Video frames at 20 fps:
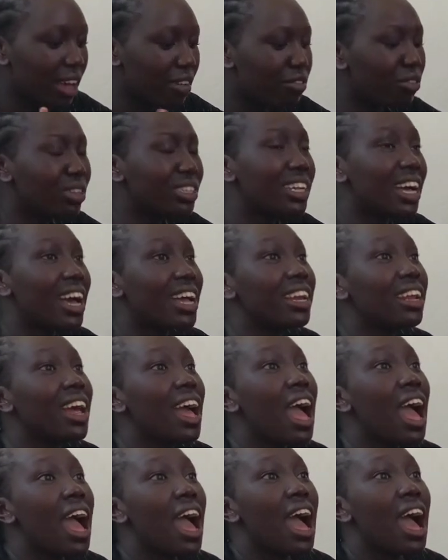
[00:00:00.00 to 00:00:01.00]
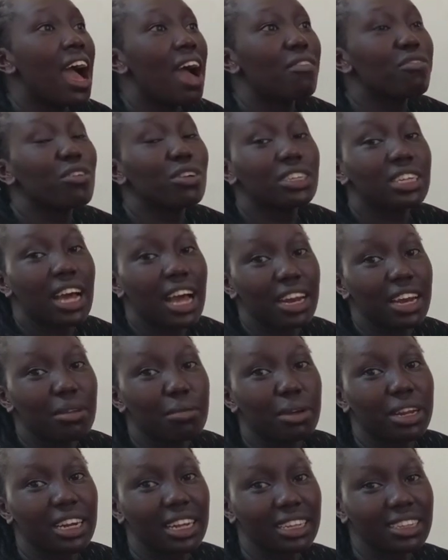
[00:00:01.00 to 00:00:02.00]
I've not had
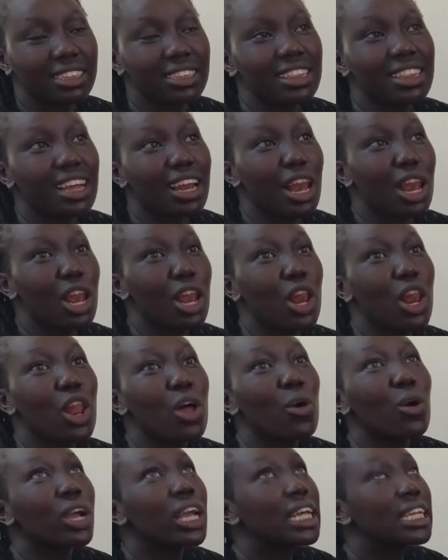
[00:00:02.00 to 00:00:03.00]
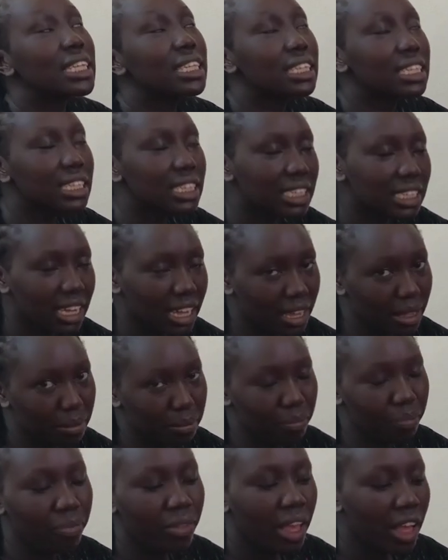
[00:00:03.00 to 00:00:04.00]
mandazi in the longest
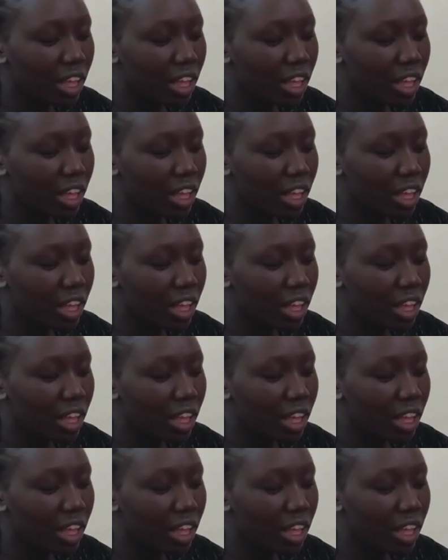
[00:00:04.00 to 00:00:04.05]
time,